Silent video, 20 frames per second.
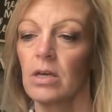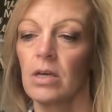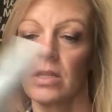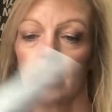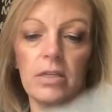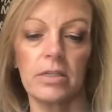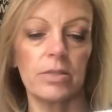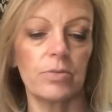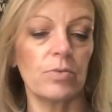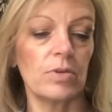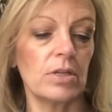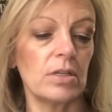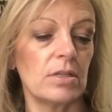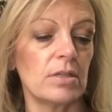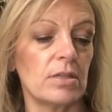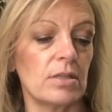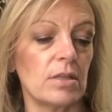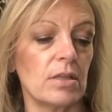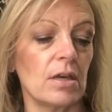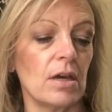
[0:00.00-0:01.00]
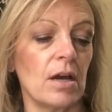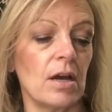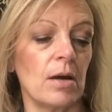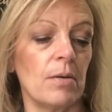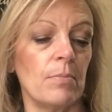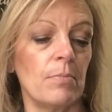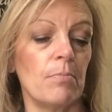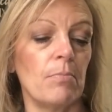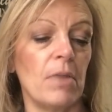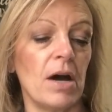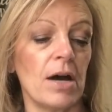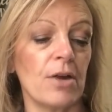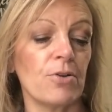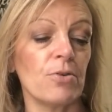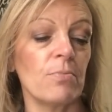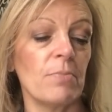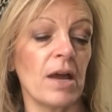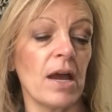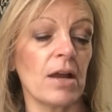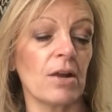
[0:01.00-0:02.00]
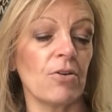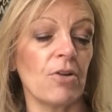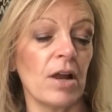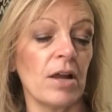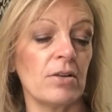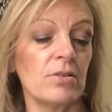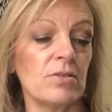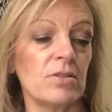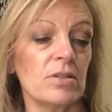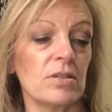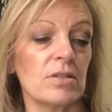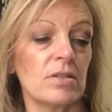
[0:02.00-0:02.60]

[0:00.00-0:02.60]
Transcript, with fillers: This one is um, Modern Backgrounds, it